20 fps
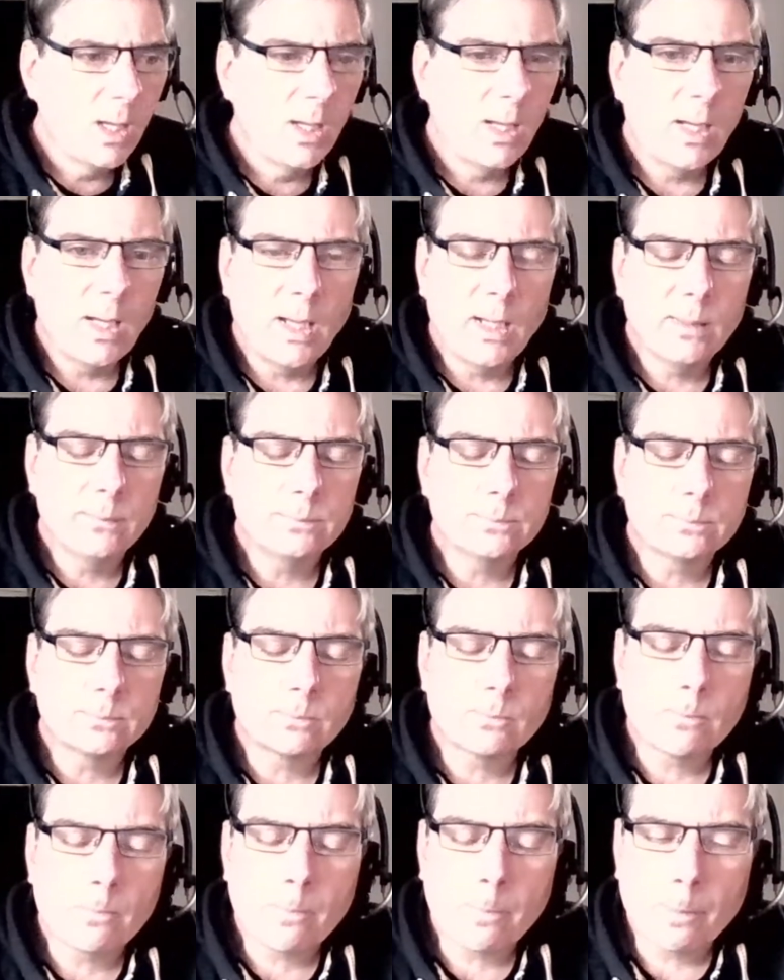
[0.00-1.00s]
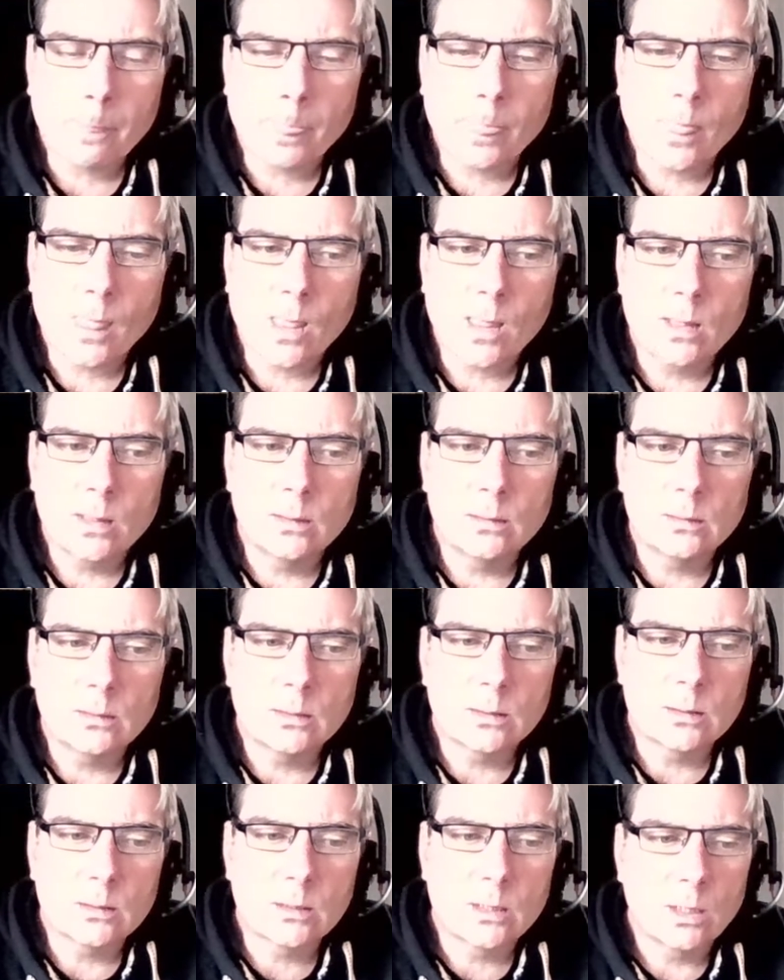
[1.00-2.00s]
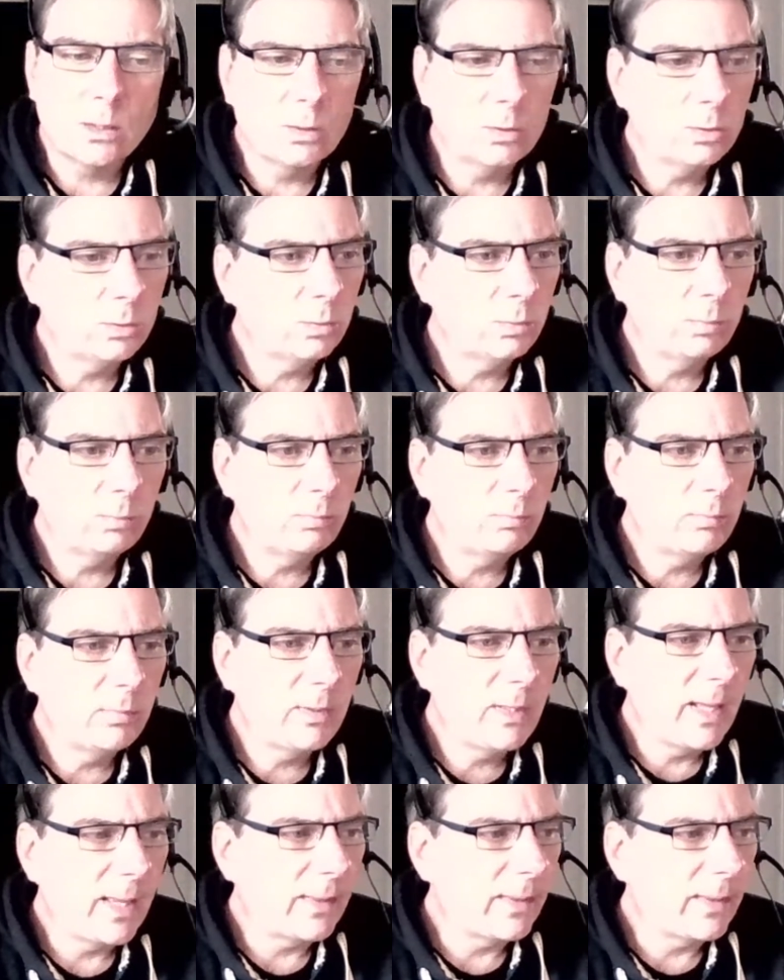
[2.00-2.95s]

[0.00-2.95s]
Um, so yeah,